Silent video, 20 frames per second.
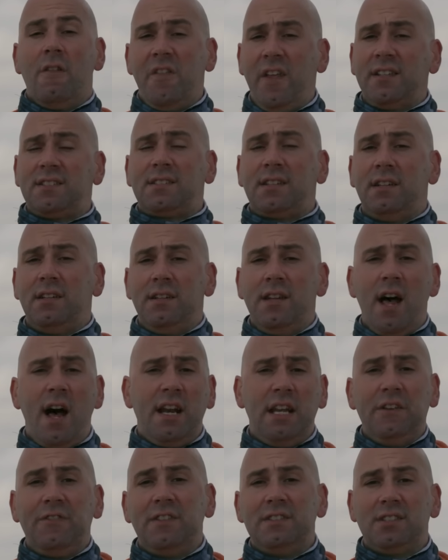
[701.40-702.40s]
that's
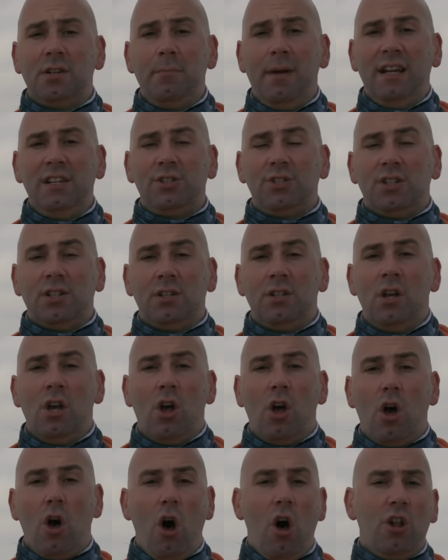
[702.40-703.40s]
not even to mention
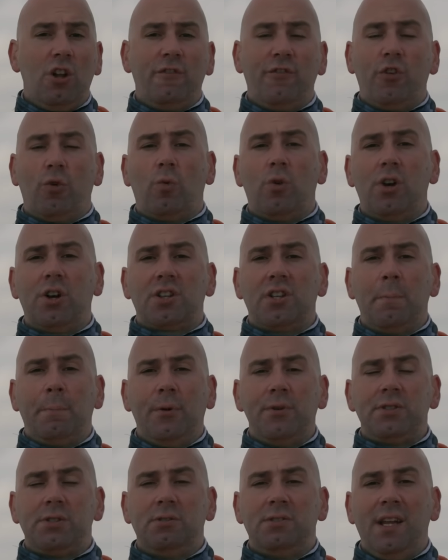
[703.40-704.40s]
all of the work that
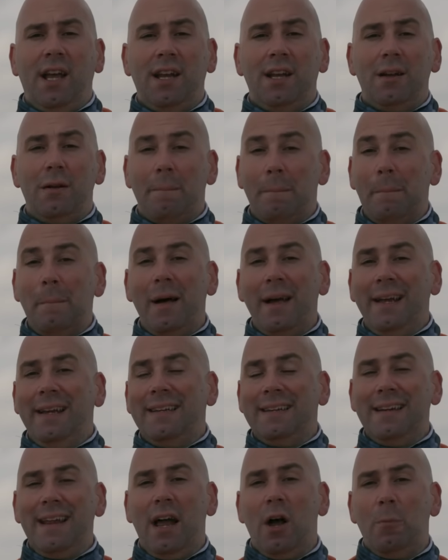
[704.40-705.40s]
Booster 10
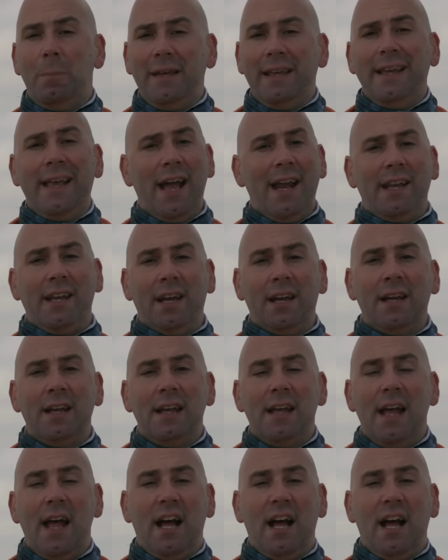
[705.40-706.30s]
might now be getting